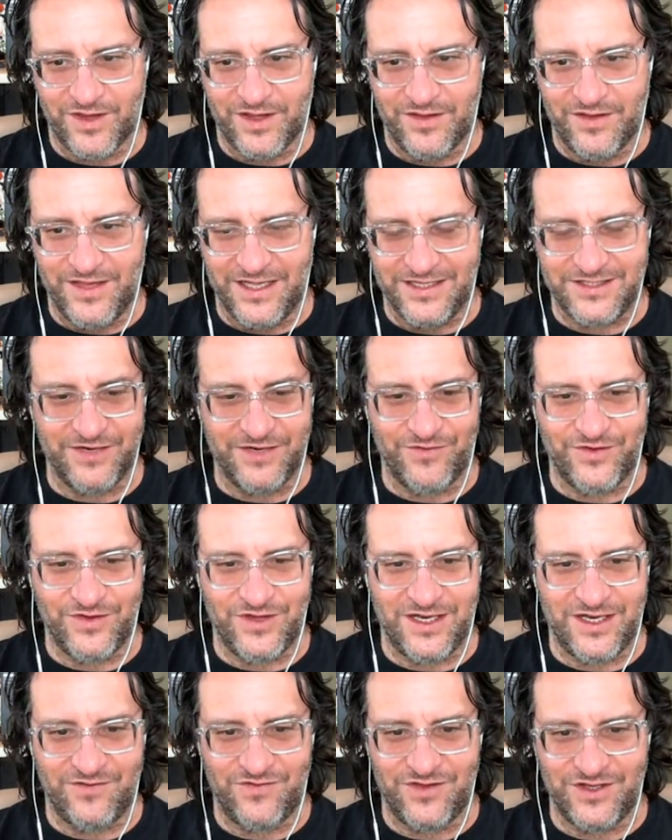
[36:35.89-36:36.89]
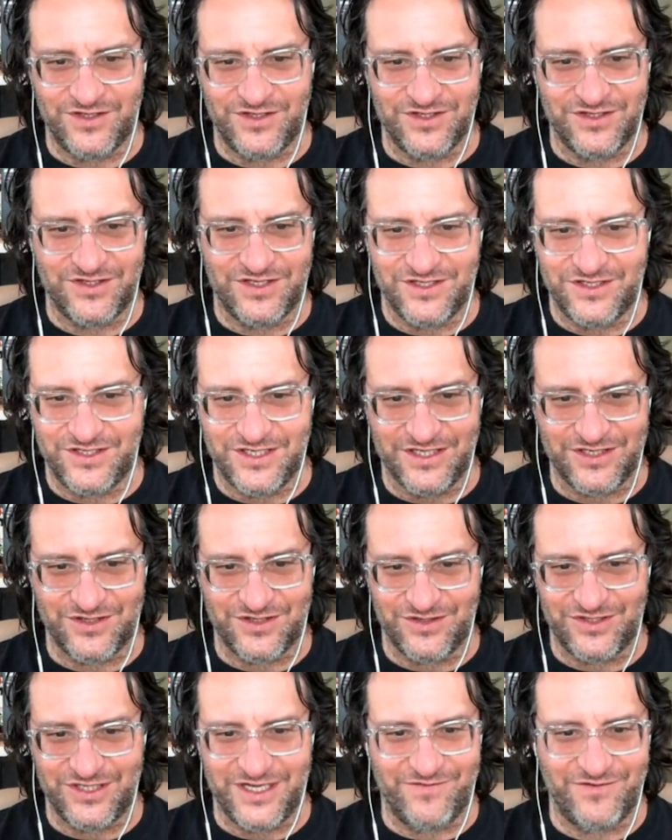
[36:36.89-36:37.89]
that's different than if this is the 6th
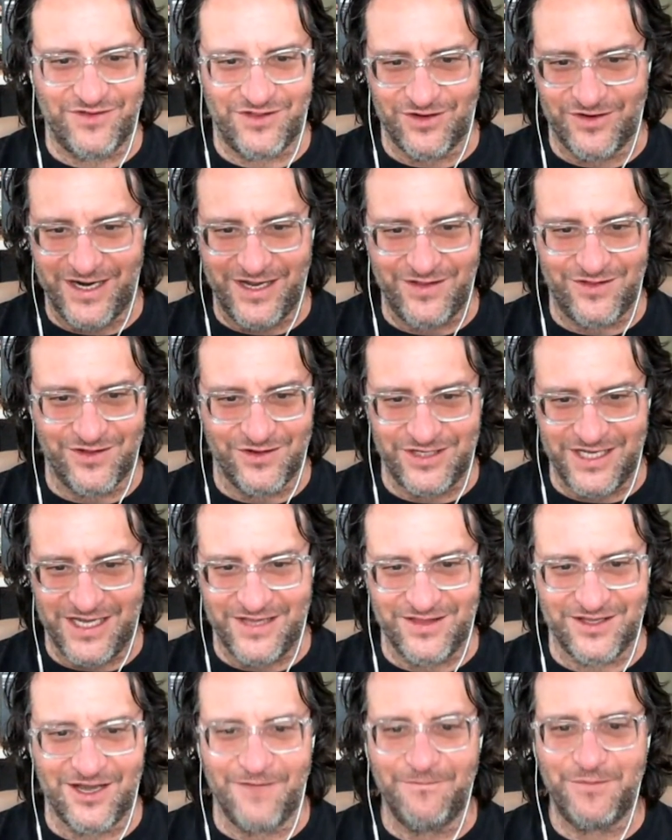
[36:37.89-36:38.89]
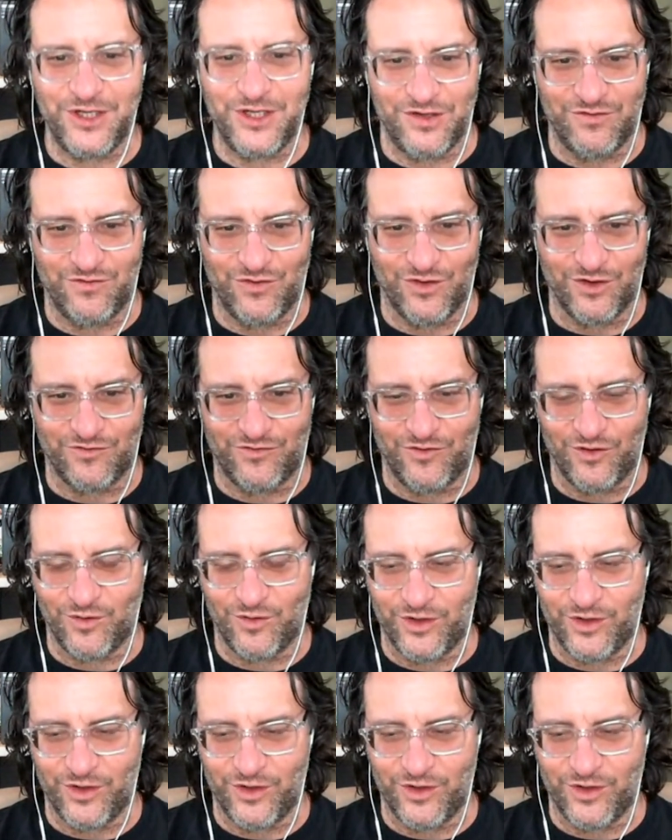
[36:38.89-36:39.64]
or 7th or 8th or 10th company you've worked for,